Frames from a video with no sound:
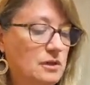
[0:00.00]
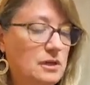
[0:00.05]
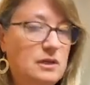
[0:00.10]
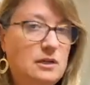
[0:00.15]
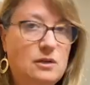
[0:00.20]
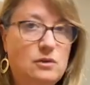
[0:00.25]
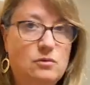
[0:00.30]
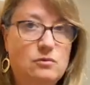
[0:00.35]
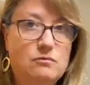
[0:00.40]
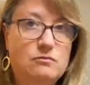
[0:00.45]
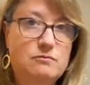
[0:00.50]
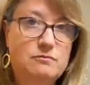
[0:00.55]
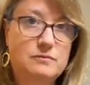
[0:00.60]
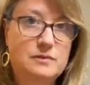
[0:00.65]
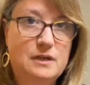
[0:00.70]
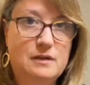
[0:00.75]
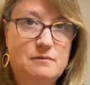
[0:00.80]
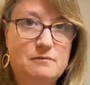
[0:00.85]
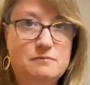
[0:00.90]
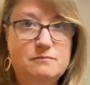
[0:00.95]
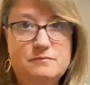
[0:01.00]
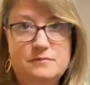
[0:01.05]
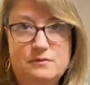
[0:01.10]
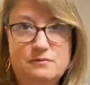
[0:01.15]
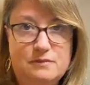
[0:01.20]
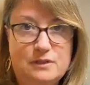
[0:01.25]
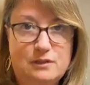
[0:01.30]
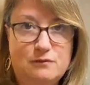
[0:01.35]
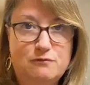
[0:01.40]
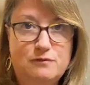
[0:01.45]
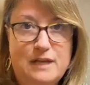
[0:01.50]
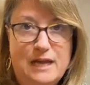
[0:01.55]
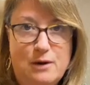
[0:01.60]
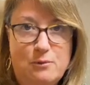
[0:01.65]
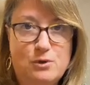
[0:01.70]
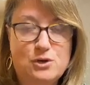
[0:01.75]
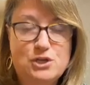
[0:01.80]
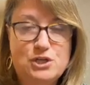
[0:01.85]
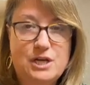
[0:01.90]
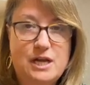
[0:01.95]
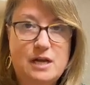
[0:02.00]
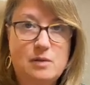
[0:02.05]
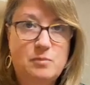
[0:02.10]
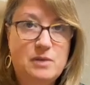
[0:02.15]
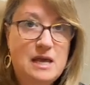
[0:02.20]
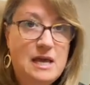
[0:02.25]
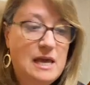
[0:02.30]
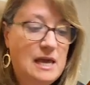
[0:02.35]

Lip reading: little flower shape.